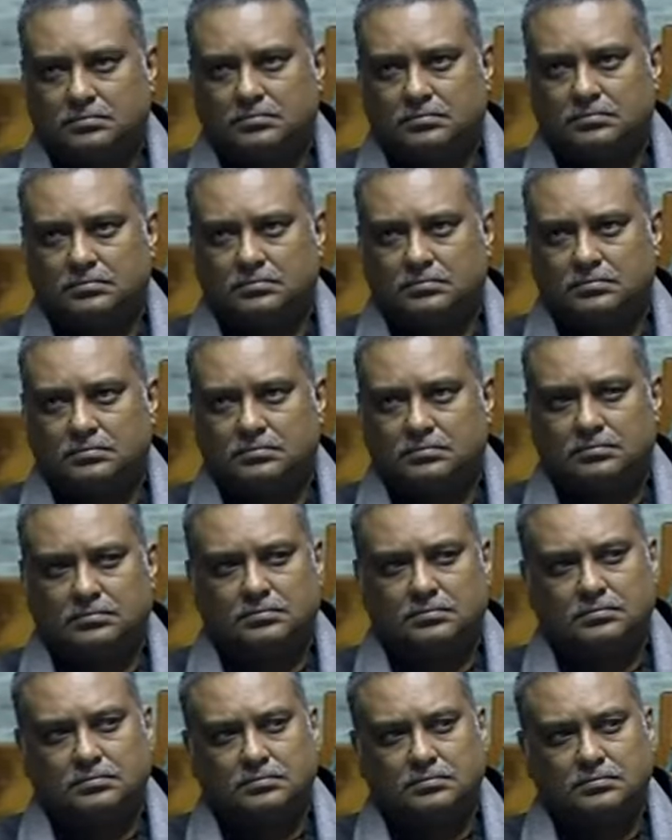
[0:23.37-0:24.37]

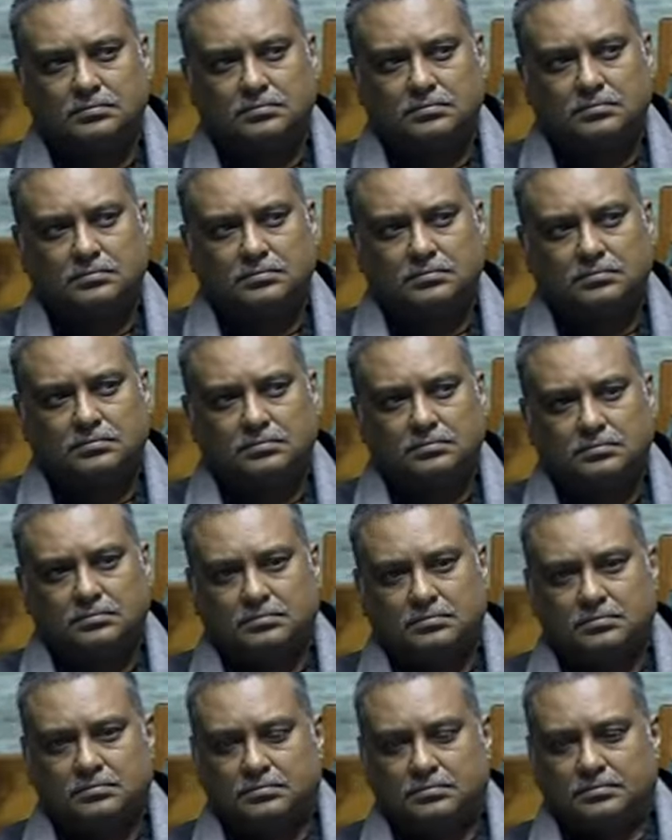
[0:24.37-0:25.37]

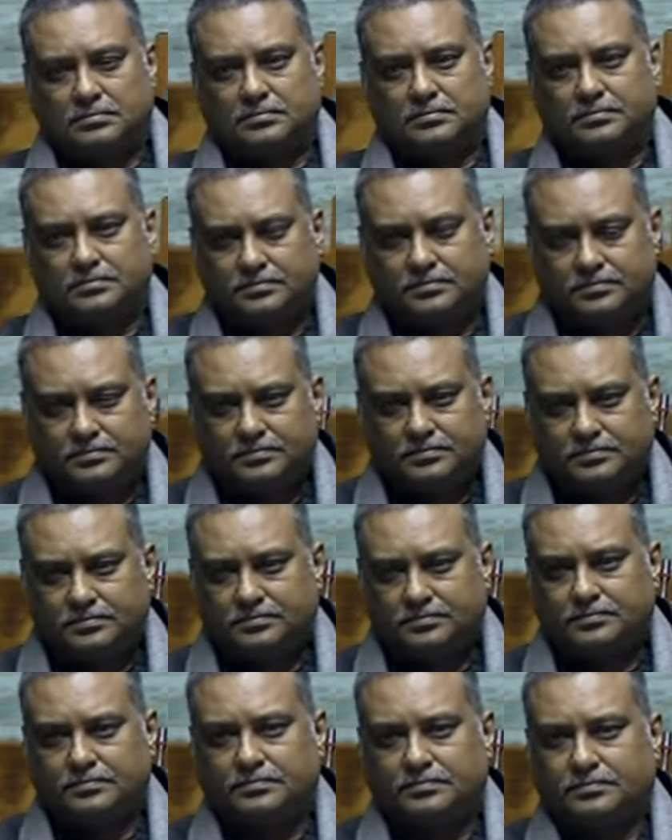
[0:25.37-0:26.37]

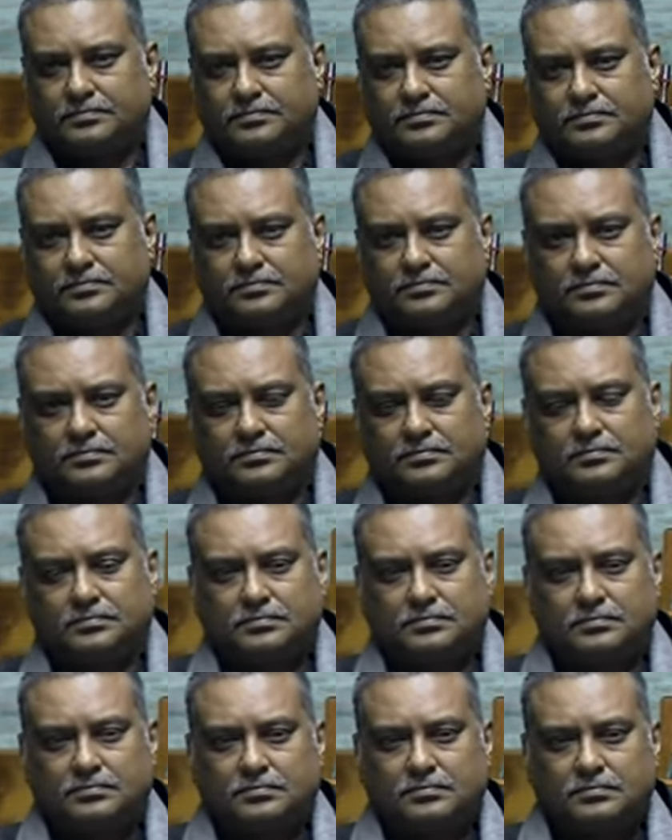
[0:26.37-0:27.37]

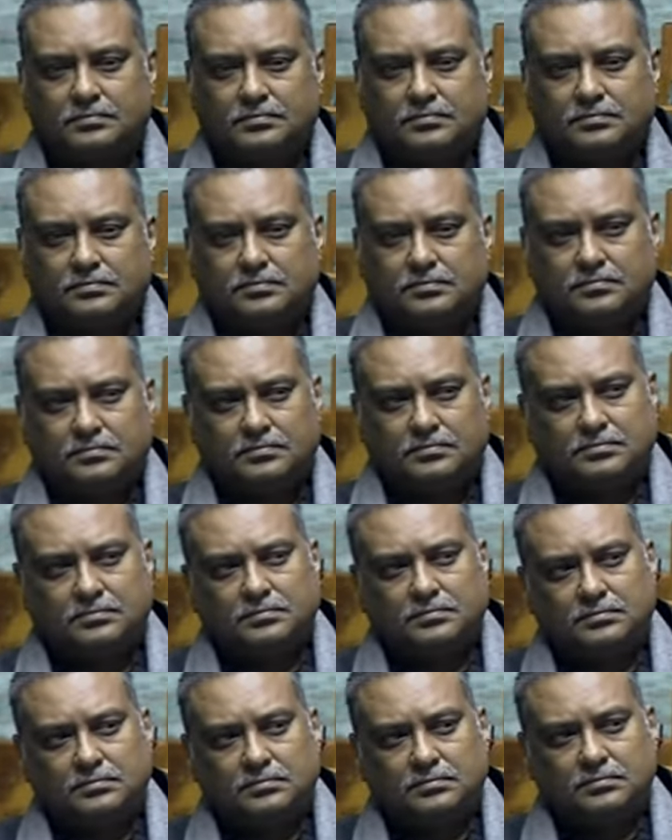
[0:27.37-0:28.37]

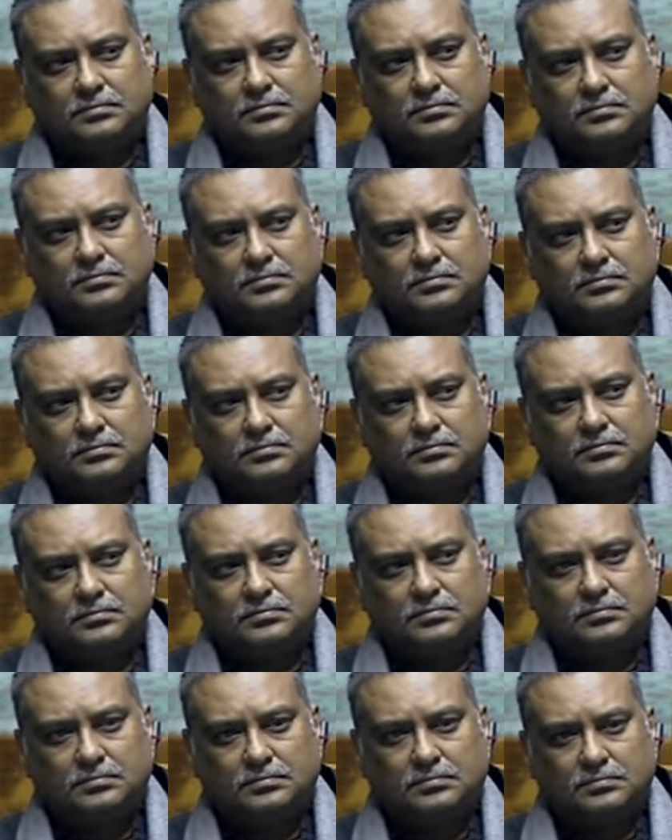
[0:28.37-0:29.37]

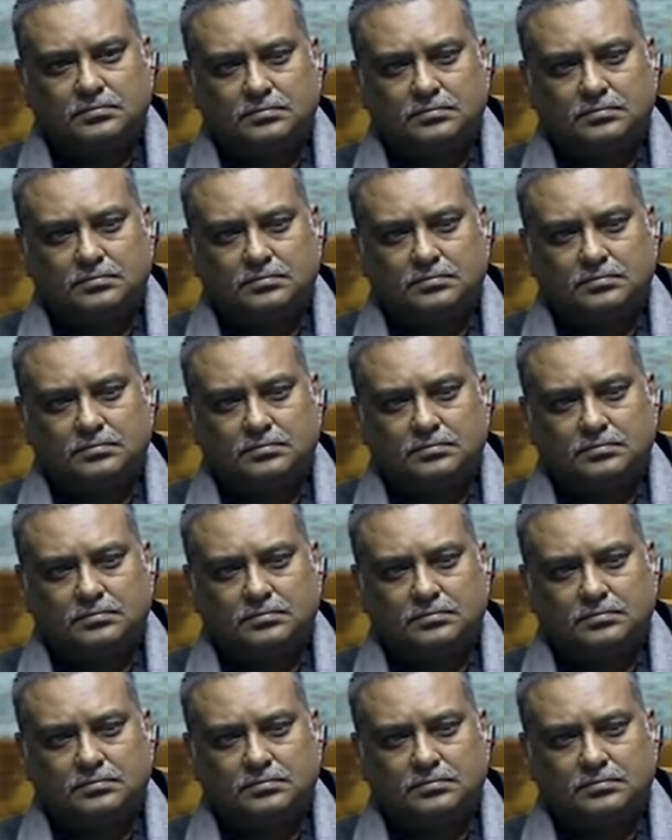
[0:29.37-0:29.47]
The person shown says nothing.